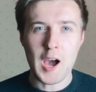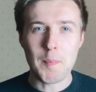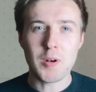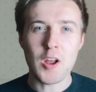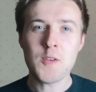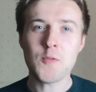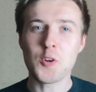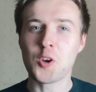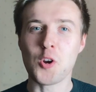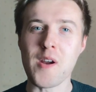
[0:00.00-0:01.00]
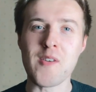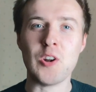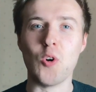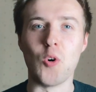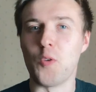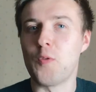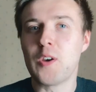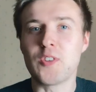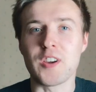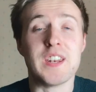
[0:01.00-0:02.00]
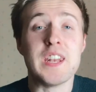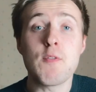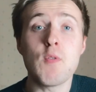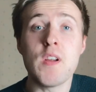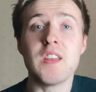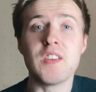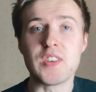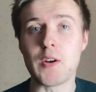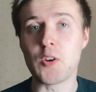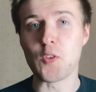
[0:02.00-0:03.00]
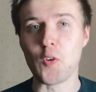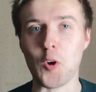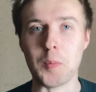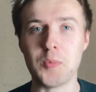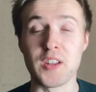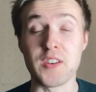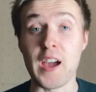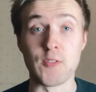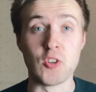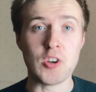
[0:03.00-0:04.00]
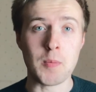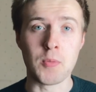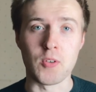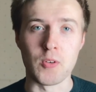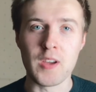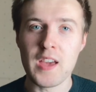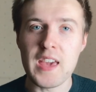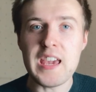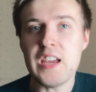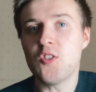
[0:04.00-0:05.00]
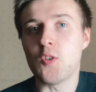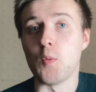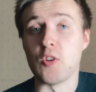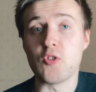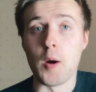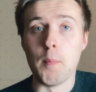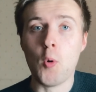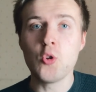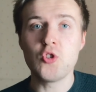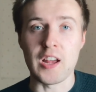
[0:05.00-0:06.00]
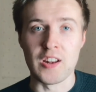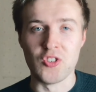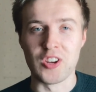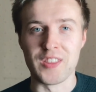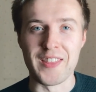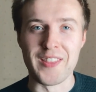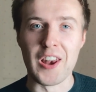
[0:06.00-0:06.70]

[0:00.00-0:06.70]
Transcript: Applying for a career in law feels like a never-ending series of hoops that you have to jump through, each of which are more challenging than the